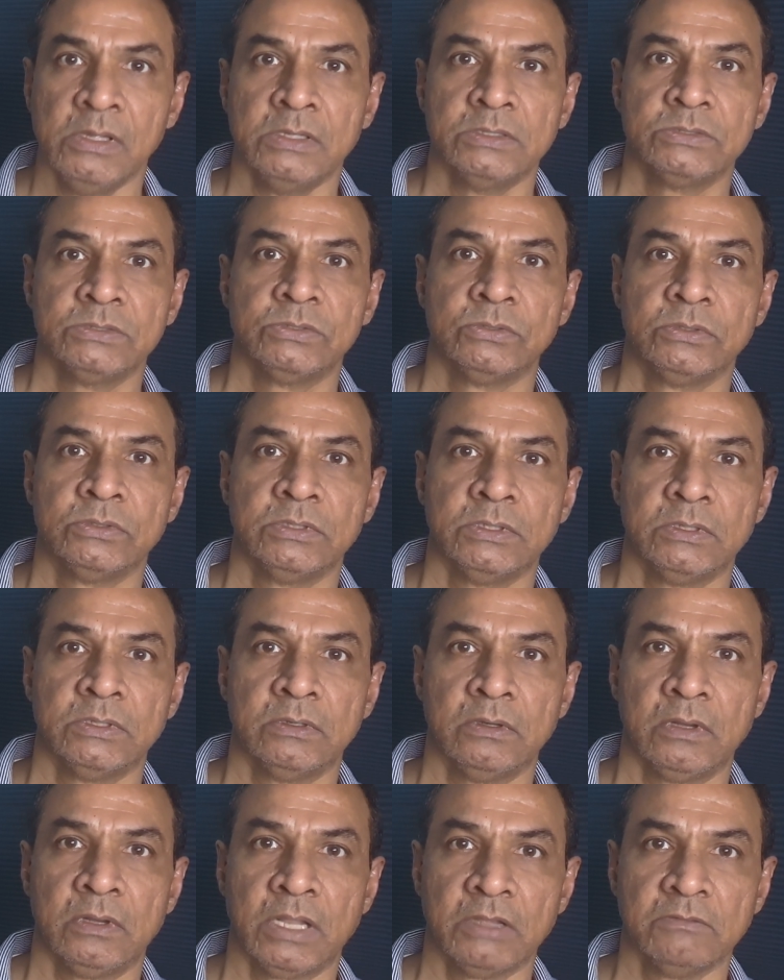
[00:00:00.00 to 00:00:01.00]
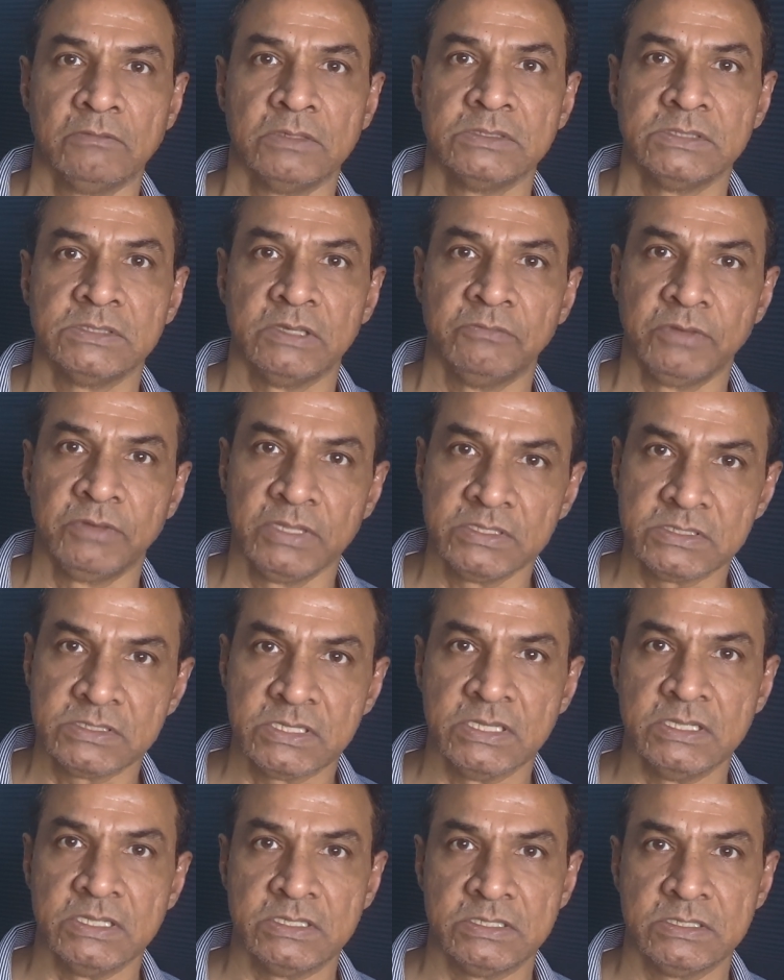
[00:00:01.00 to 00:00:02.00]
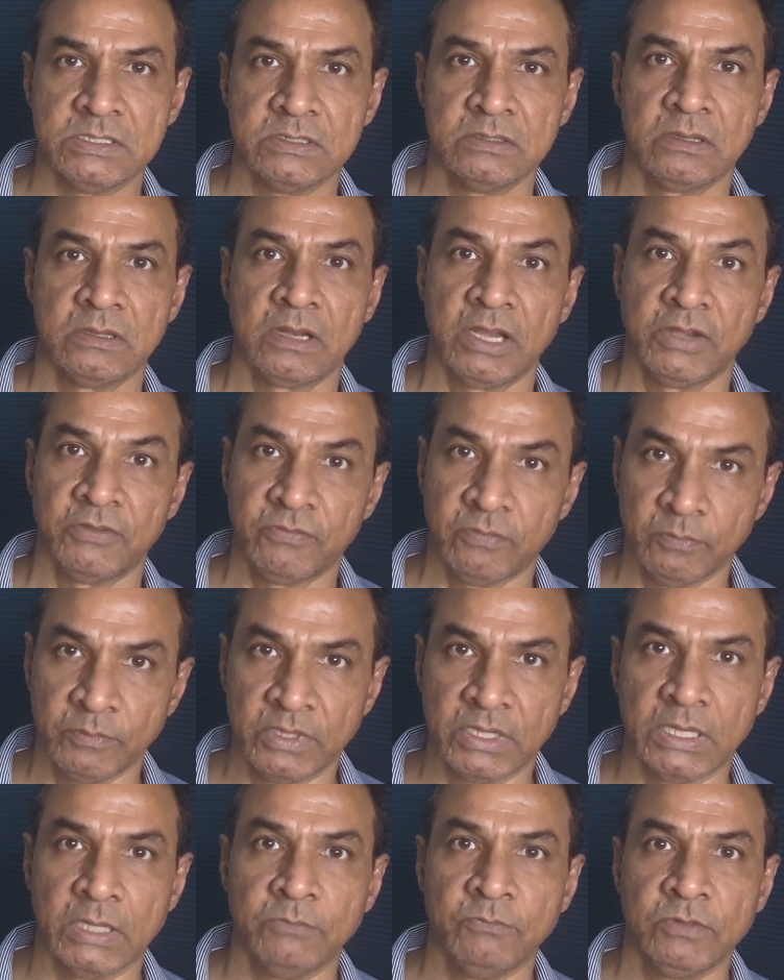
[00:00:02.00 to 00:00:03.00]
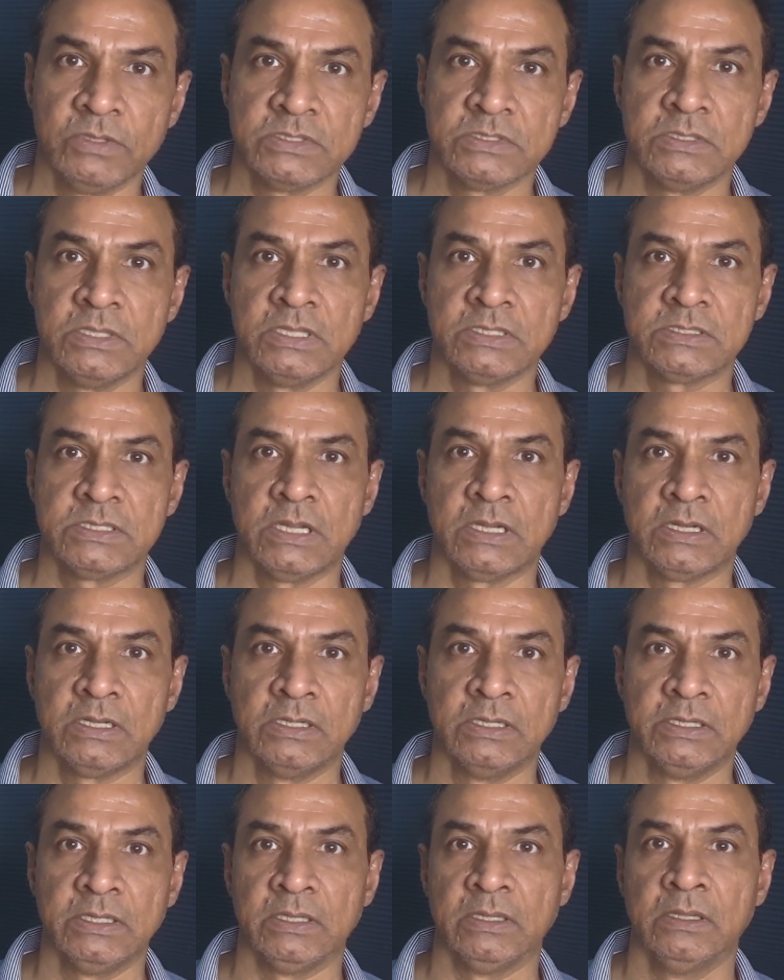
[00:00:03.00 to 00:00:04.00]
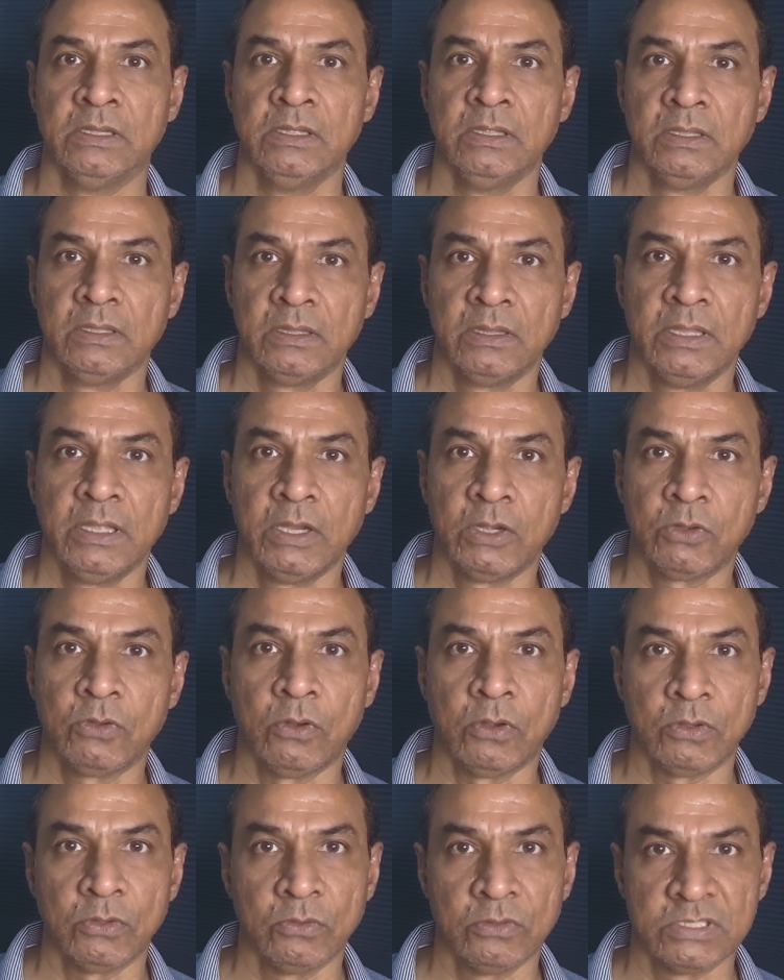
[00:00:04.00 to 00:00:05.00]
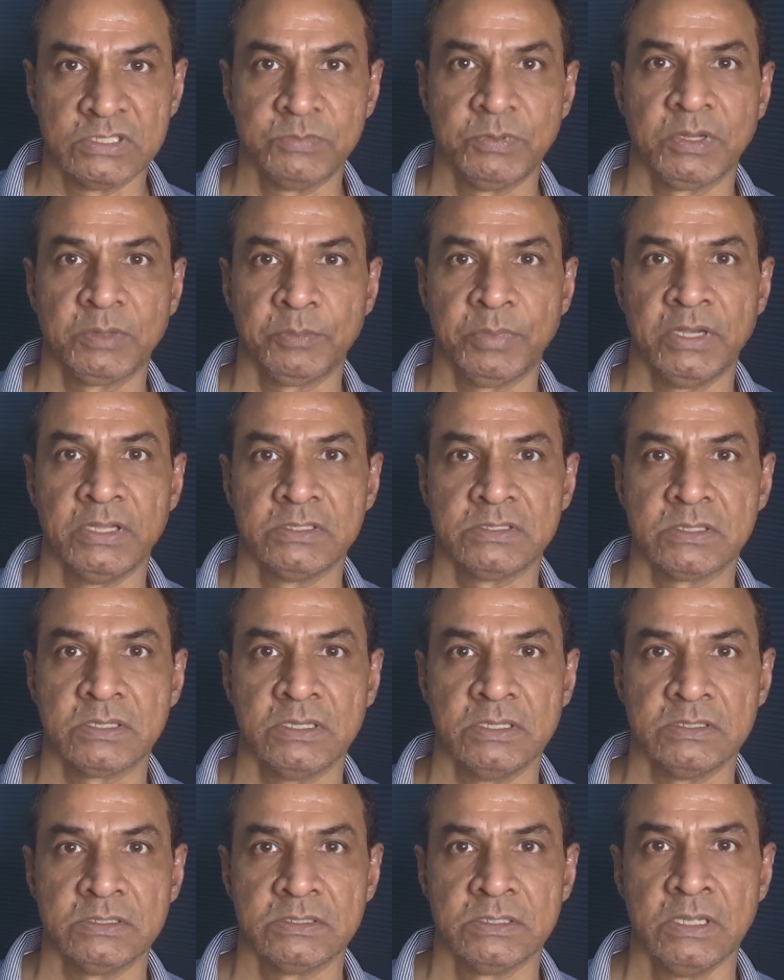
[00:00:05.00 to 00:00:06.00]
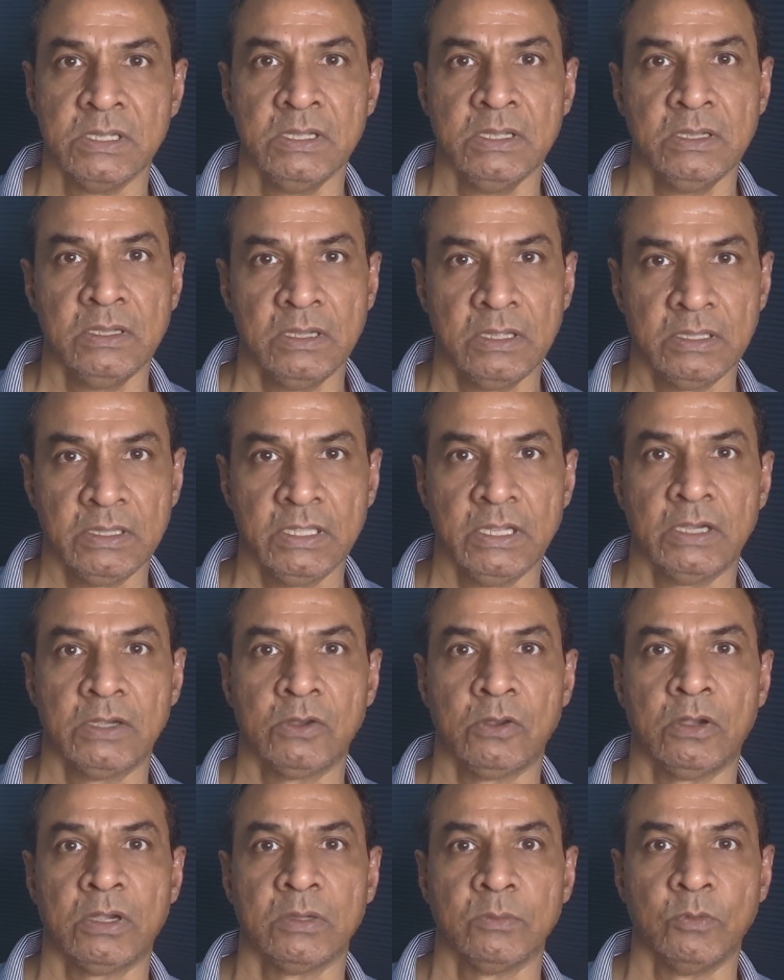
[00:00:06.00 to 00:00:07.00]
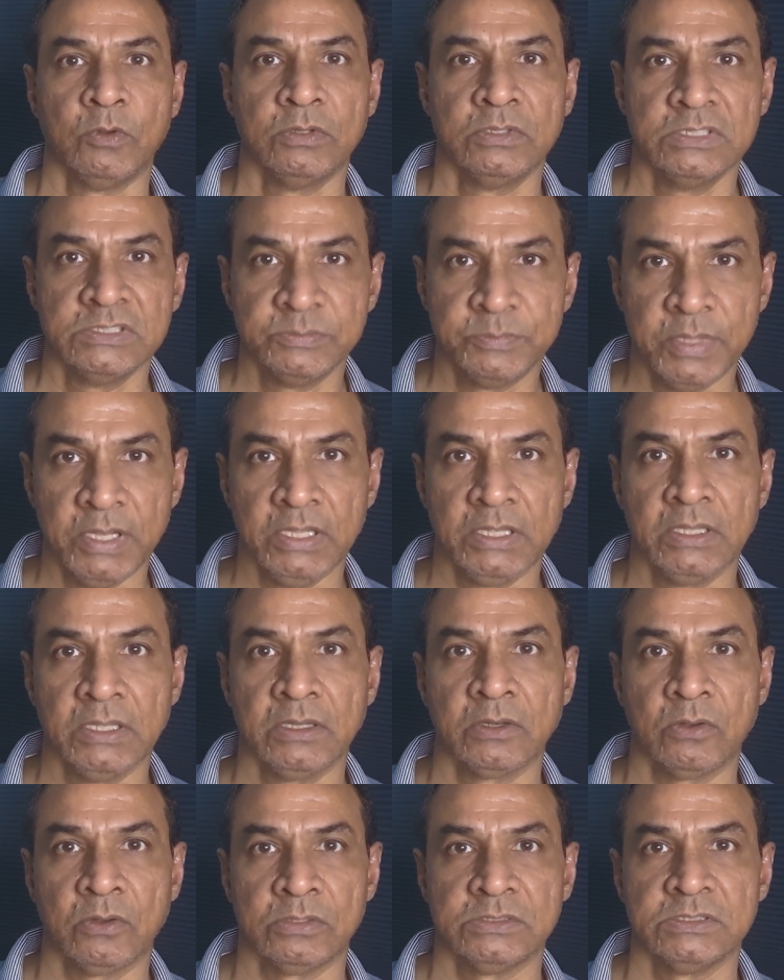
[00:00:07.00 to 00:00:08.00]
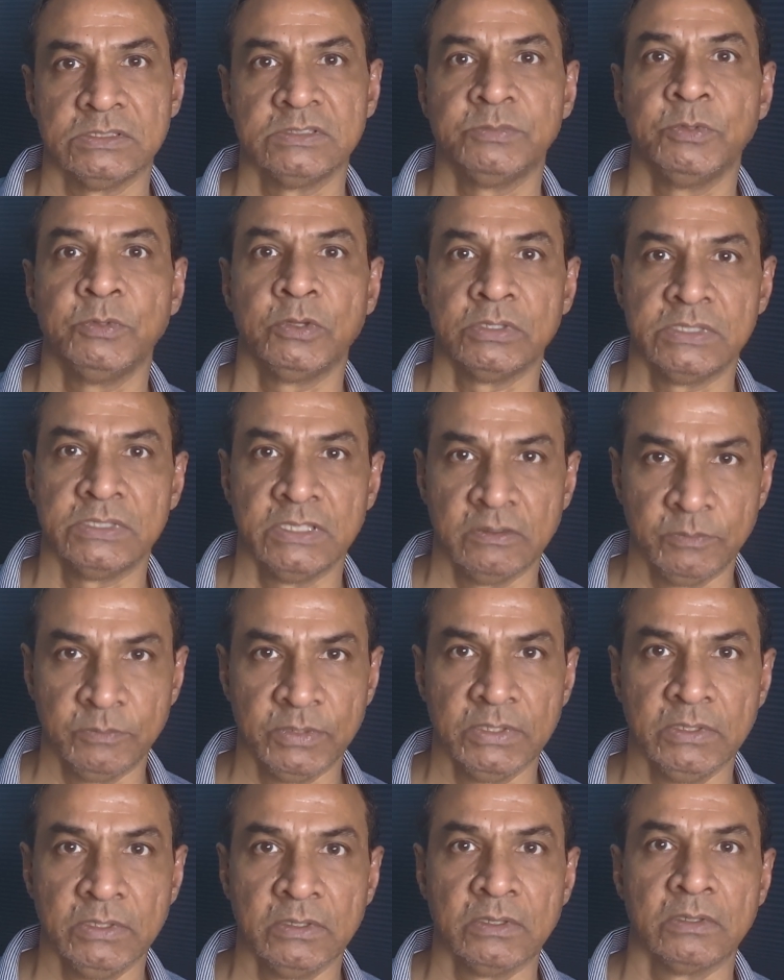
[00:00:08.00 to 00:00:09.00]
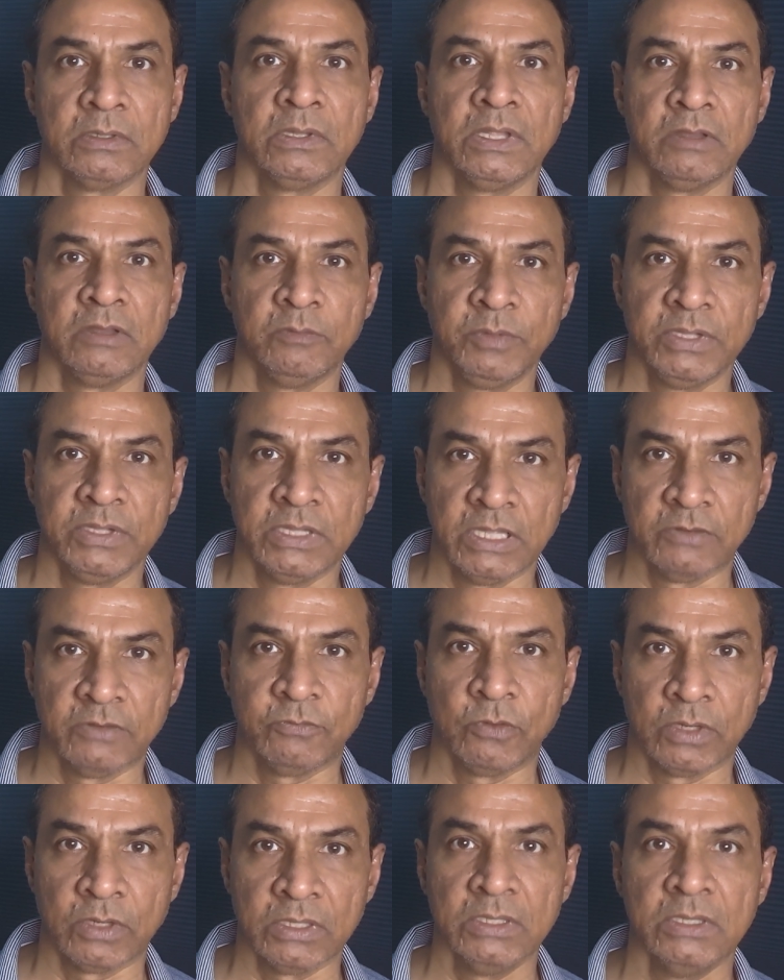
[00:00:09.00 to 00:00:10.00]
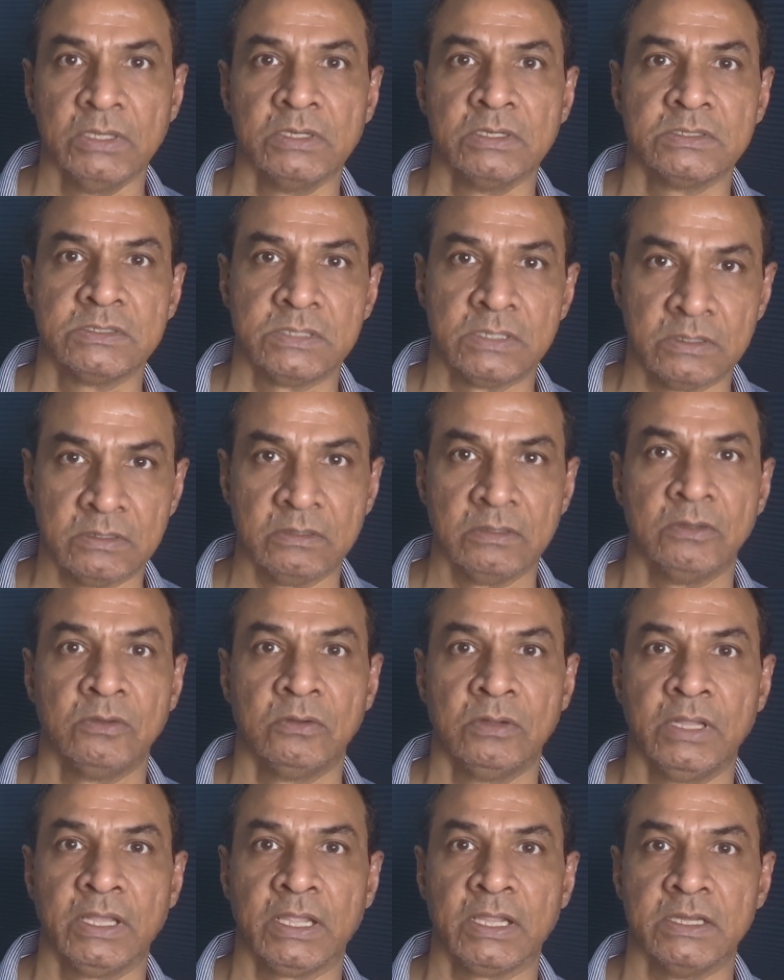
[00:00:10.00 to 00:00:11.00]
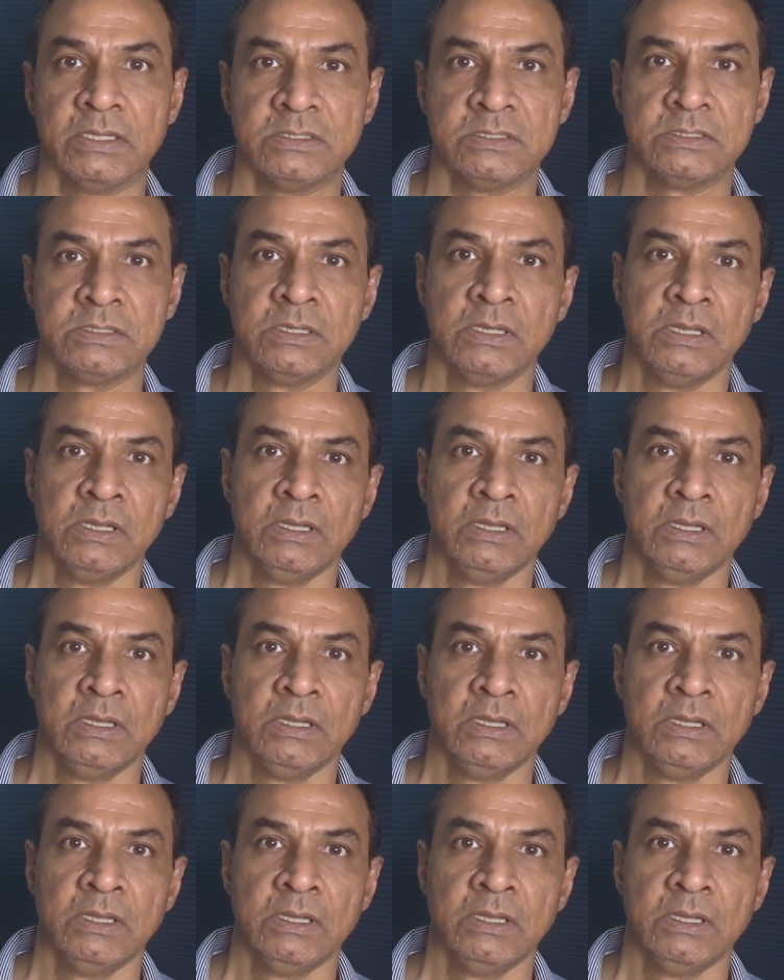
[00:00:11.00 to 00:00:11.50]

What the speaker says: So the drivers, every stage, right from the time they start learning, they are taught to respect pedestrians, and they are taught about this Pelican crossings because they have been there for years and decades,